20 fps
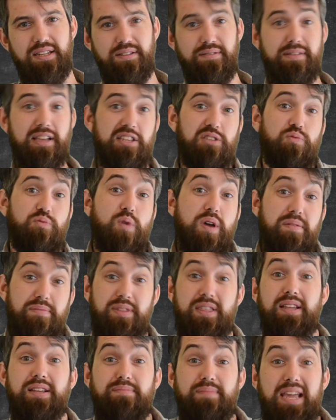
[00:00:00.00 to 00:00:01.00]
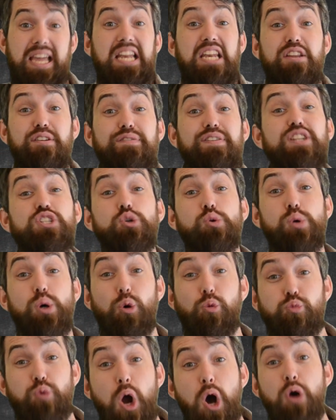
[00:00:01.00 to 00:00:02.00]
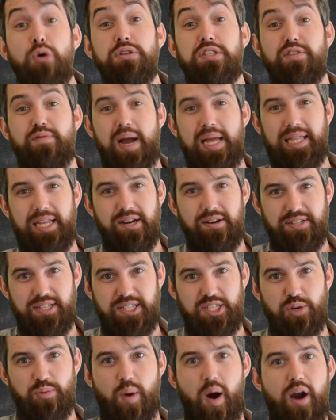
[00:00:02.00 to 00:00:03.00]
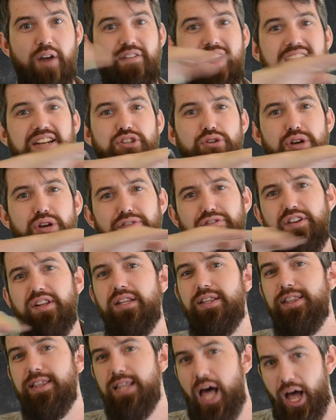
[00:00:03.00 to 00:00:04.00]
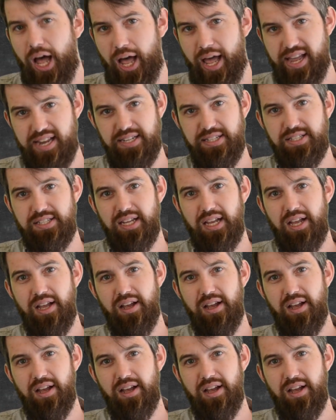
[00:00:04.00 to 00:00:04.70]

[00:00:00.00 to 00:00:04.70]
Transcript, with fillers: that's what the individual rows of my linear system are. If I had two different lines,